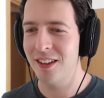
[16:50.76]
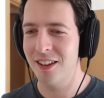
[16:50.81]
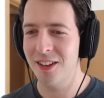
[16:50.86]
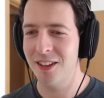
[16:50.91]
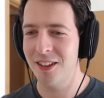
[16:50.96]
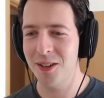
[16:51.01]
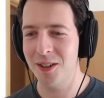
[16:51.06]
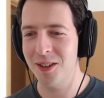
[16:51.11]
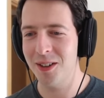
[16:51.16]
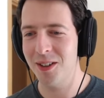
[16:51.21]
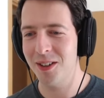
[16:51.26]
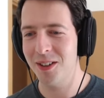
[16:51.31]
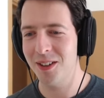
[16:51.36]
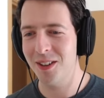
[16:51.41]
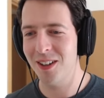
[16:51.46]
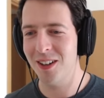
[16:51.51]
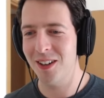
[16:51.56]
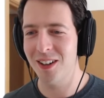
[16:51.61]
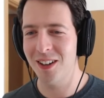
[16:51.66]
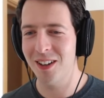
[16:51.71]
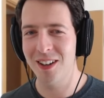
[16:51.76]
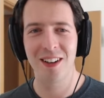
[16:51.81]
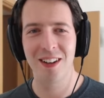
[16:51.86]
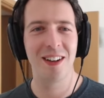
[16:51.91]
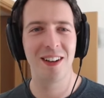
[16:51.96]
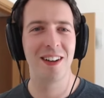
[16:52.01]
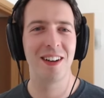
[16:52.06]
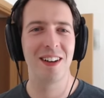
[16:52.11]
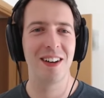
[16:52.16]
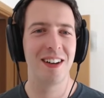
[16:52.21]
Two,
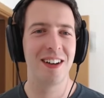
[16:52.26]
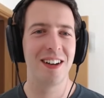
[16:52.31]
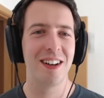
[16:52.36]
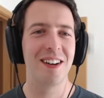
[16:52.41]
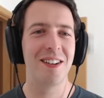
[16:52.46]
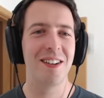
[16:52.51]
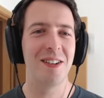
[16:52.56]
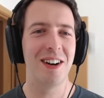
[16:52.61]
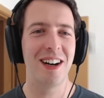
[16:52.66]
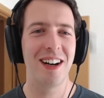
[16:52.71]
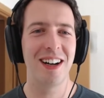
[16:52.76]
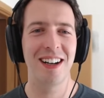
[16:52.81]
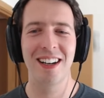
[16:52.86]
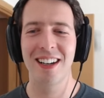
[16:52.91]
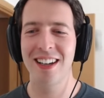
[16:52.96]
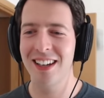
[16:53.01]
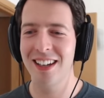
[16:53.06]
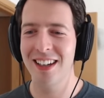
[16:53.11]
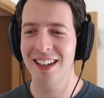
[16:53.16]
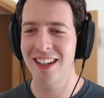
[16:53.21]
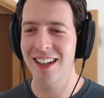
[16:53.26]
one.